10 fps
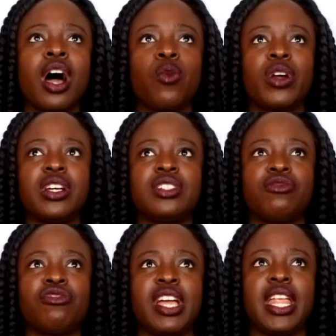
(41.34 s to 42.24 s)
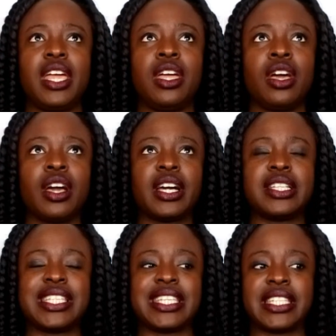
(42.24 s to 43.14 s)
I want us to really
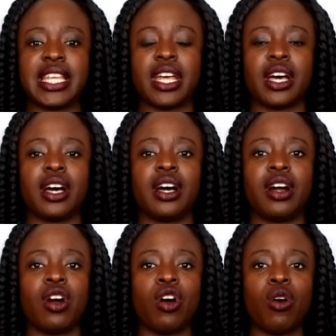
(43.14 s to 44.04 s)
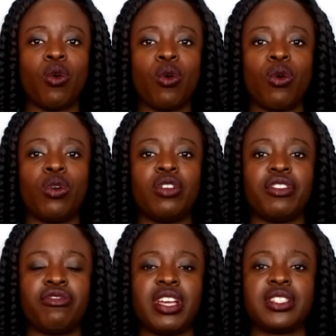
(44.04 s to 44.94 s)
consider all of
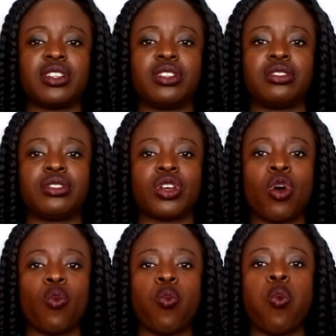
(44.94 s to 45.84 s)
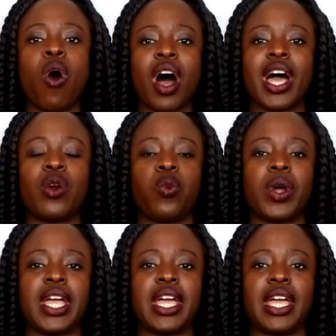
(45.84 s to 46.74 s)
the reasons why
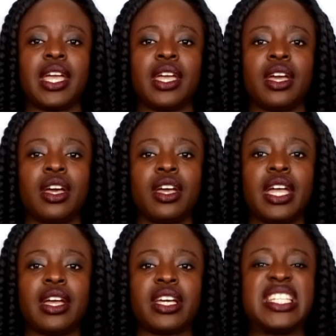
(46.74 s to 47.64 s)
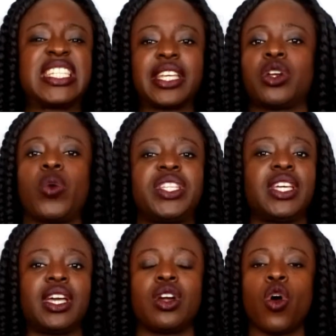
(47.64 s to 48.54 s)
we consider
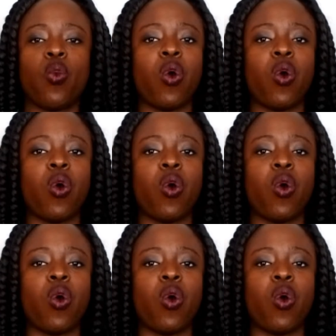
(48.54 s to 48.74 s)
quitting,